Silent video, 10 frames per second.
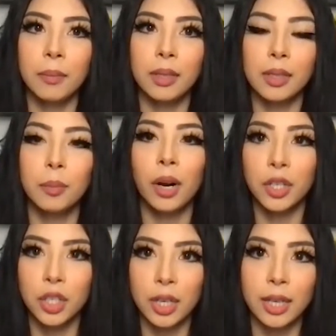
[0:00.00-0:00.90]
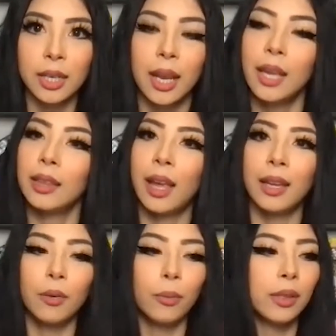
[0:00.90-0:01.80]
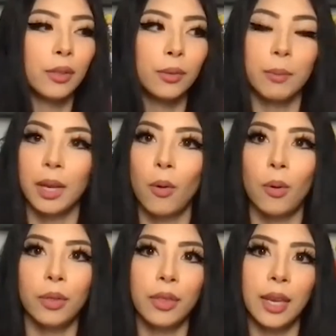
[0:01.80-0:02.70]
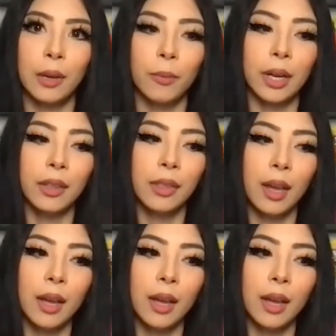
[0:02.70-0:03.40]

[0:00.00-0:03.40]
depression, and like went through my whole thing with